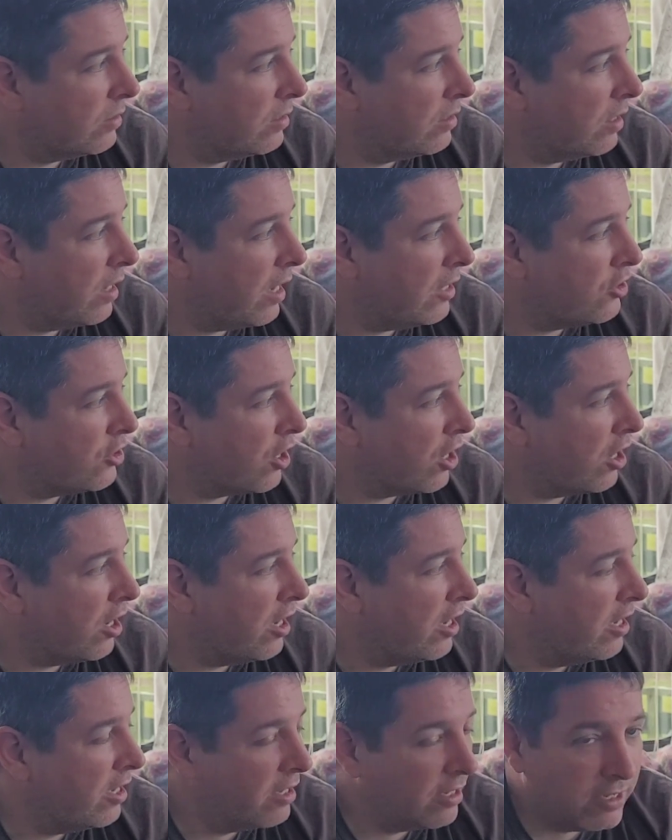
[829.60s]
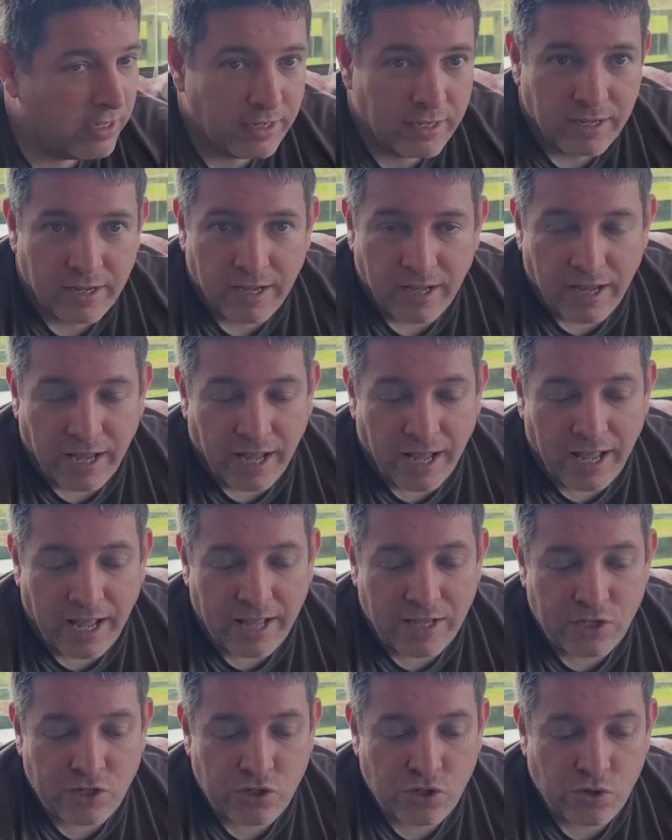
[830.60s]
hi Charlie.
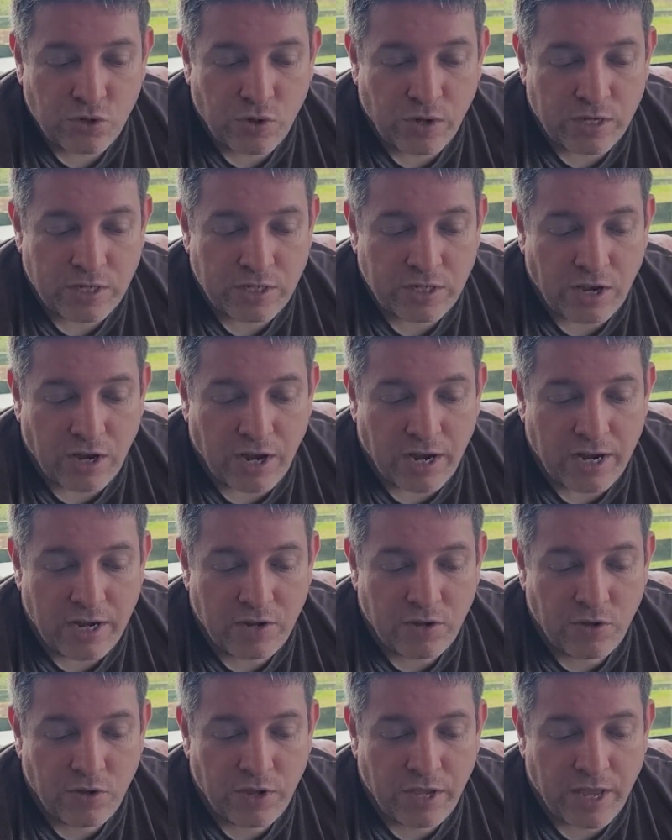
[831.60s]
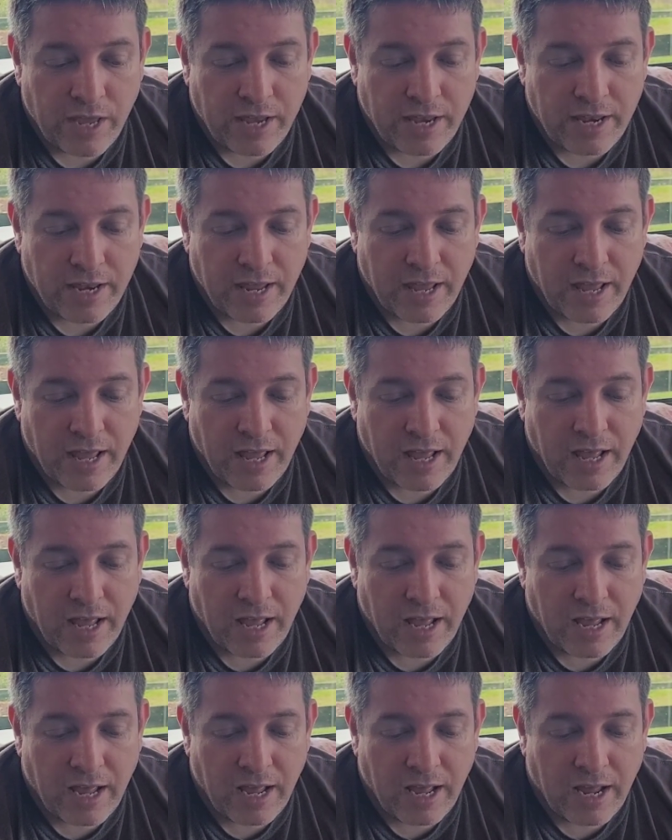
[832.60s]
So I started looking,
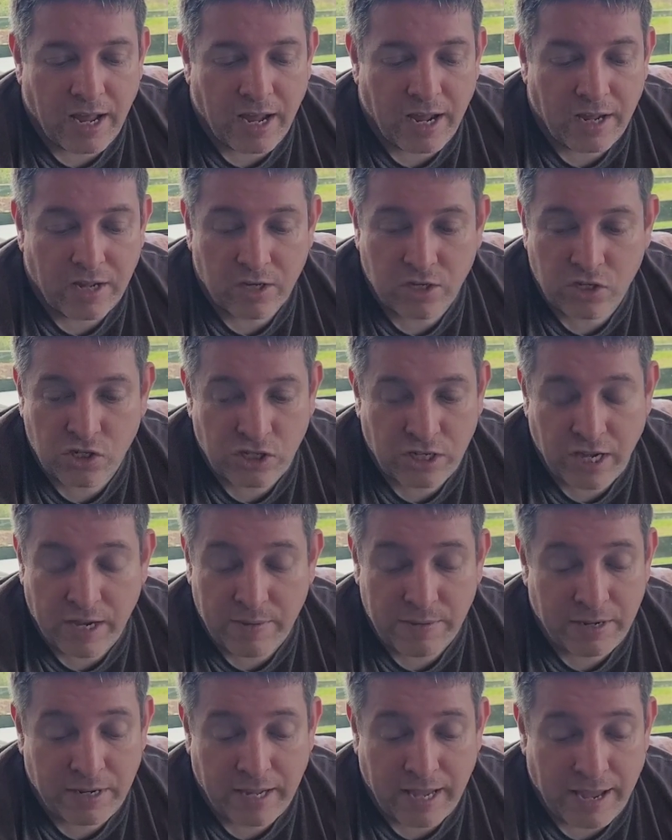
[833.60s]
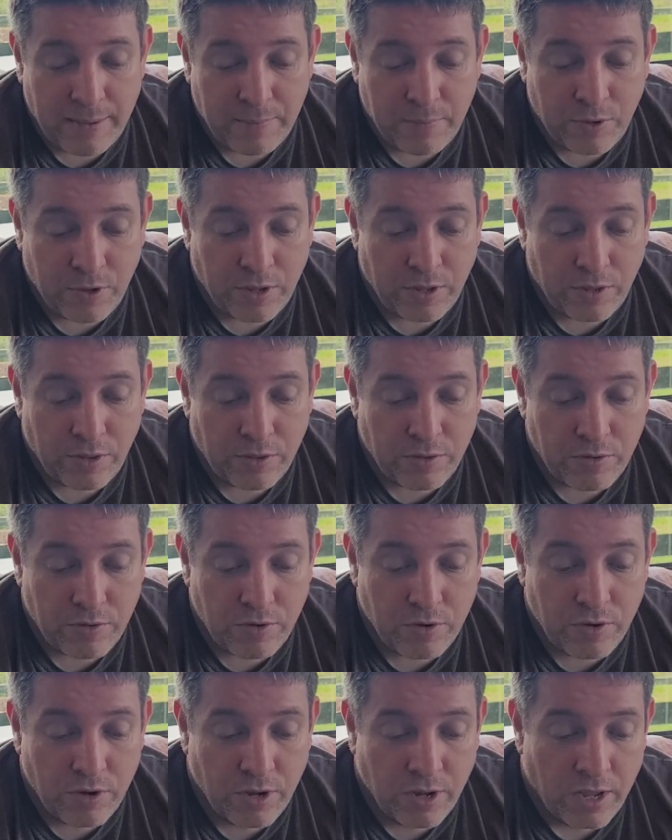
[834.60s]
kept looking
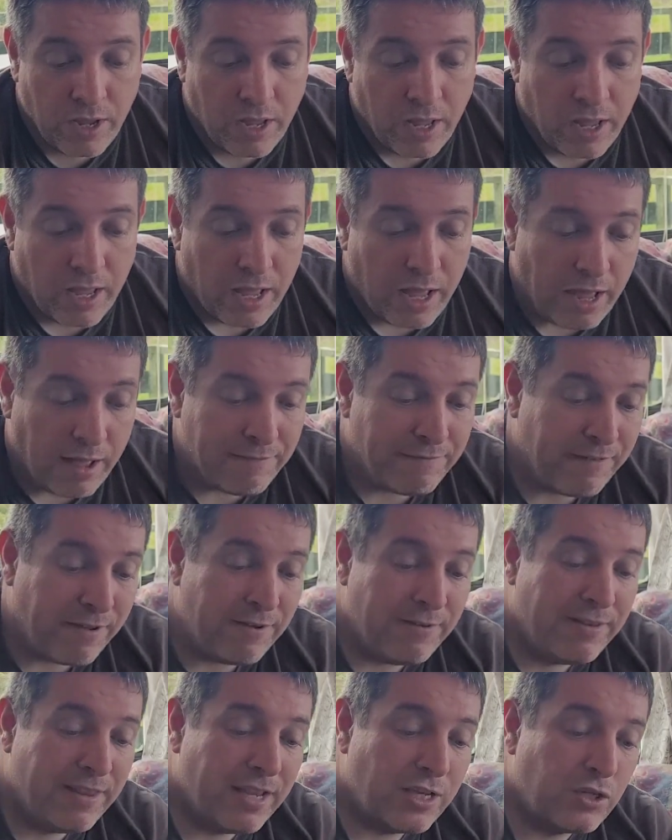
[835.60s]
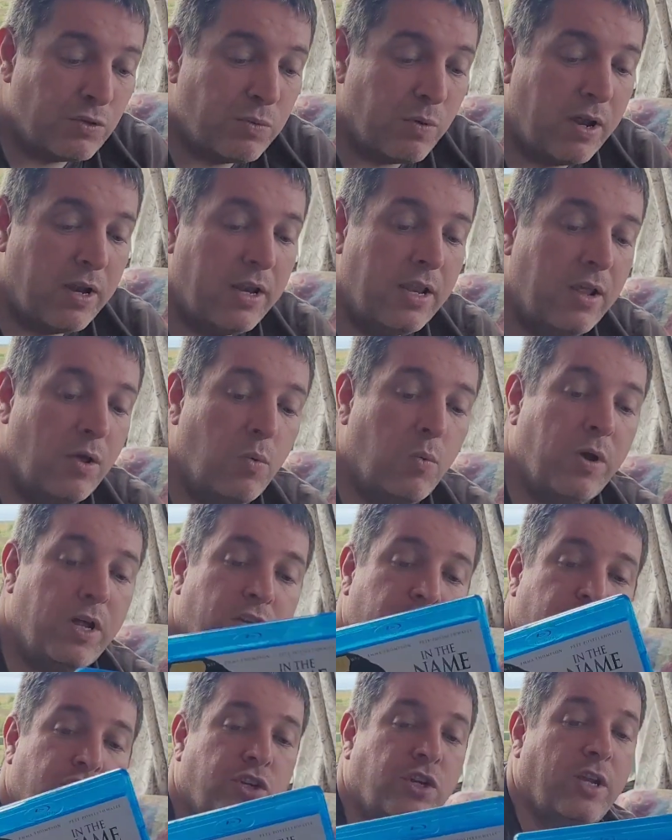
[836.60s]
through. I found this one,
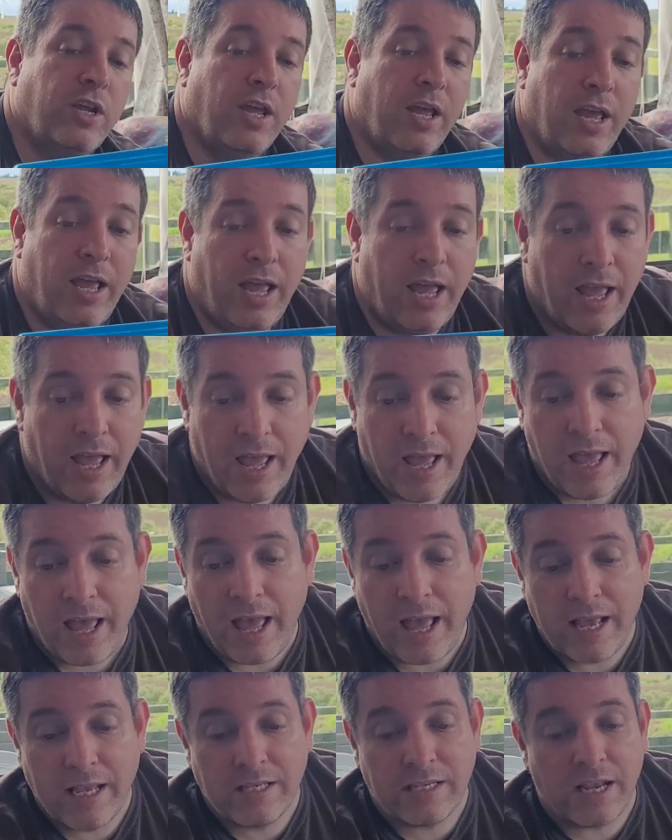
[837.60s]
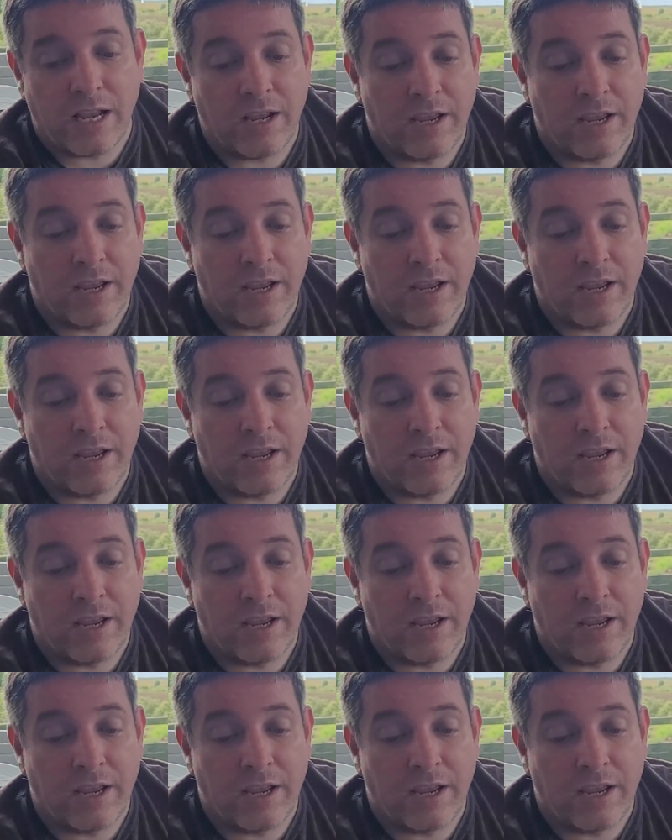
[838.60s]
which is a